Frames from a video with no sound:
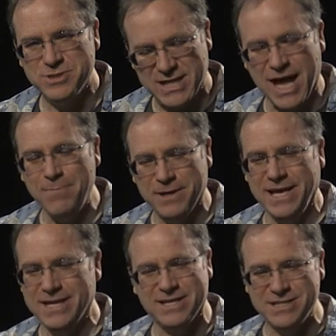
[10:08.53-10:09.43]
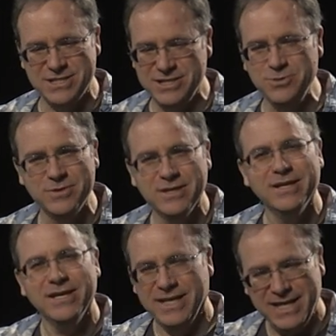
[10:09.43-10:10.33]
complicated because you
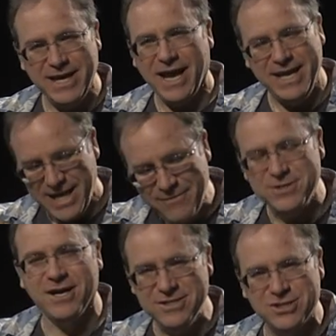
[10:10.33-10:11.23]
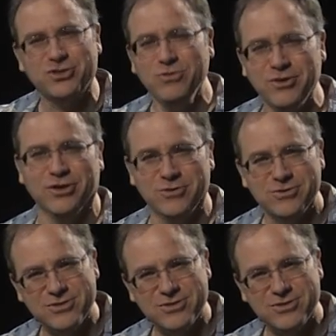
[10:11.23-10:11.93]
have to unscrew those.